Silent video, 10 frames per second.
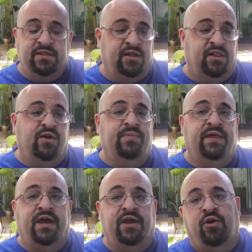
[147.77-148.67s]
The club
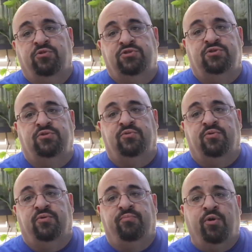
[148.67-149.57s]
that I go
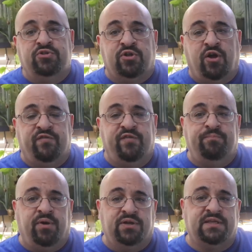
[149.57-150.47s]
to most
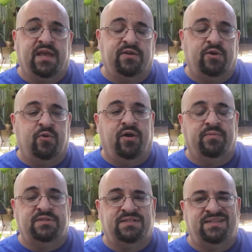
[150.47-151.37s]
often, Bucks County
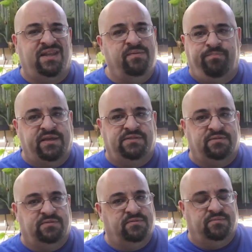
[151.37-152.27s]
Aquarium Society,
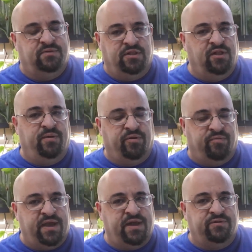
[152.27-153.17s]
best club
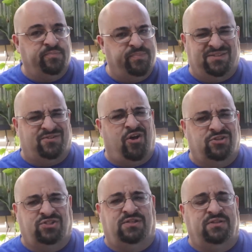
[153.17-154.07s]
around, best
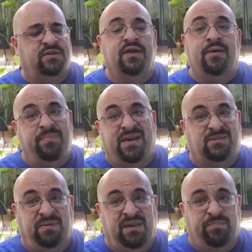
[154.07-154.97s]
auction,
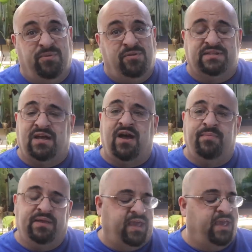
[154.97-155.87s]
best people.
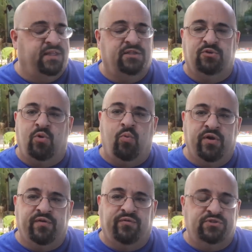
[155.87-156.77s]
Tom and Kaylee do a
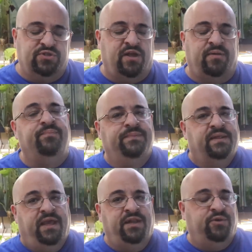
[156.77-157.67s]
wonderful job.
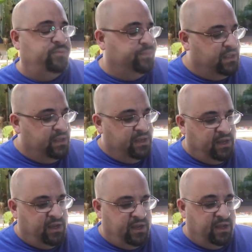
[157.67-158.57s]
Anywho,
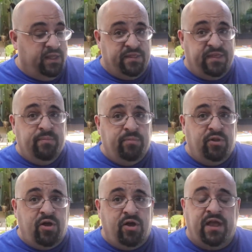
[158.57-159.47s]
uh, they
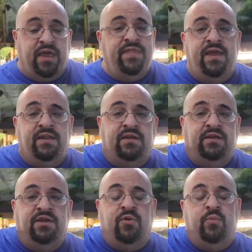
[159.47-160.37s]
belong. And then,
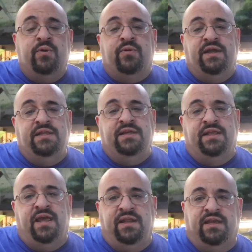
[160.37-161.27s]
you know, we were in
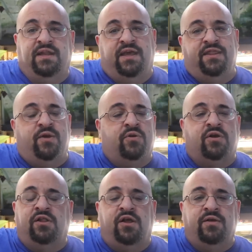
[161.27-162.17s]
Connecticut and there were
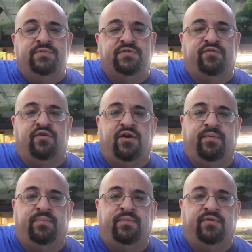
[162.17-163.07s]
clubs
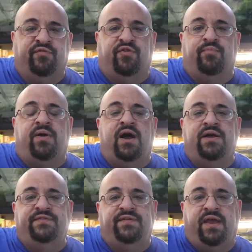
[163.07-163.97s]
from
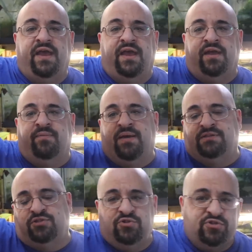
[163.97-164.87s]
Vermont and
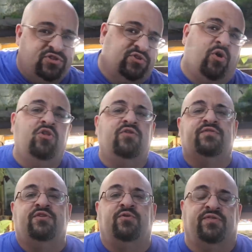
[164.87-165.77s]
Massachusetts, so all
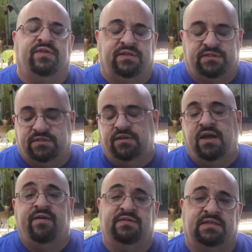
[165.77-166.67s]
over the Northeast.
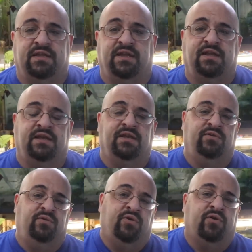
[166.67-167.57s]
Obviously,
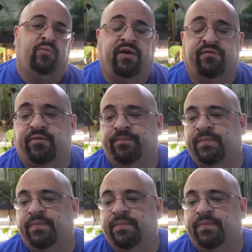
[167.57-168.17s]
Connecticut, New York, whatever.